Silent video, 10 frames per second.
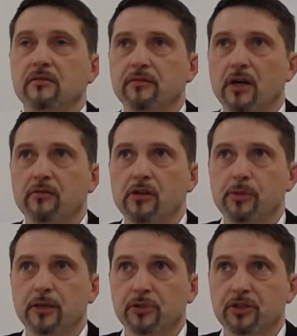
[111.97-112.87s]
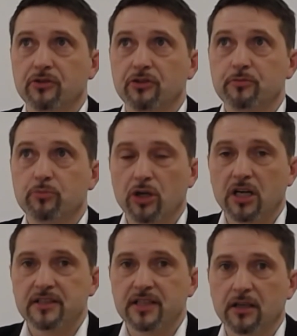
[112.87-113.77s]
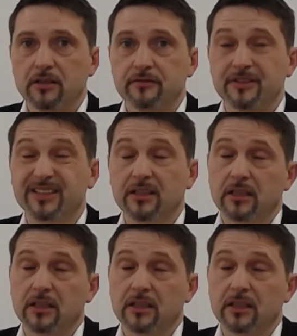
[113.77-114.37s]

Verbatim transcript: then there will be produced products out of it.